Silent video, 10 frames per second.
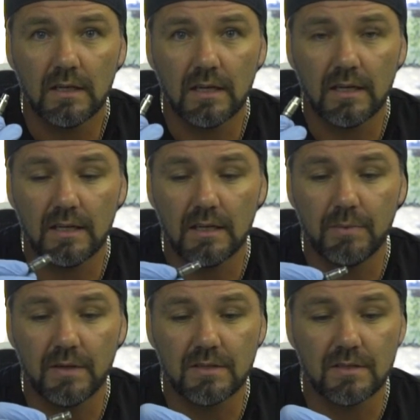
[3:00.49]

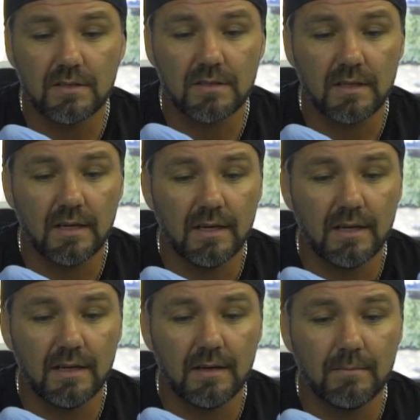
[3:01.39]
earpieces
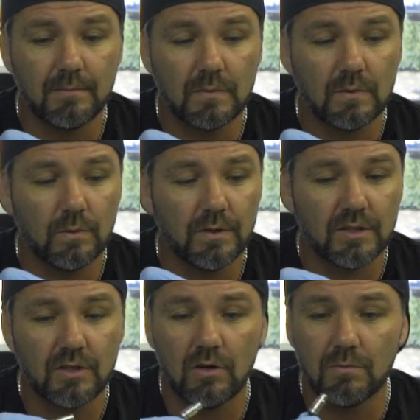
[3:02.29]
or
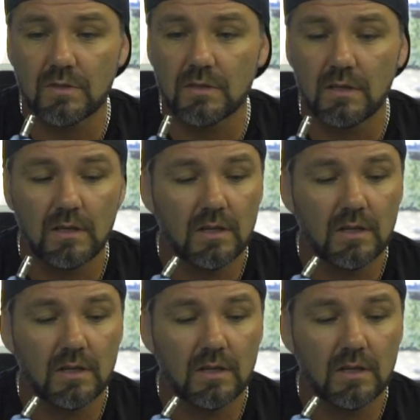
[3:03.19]
intercoms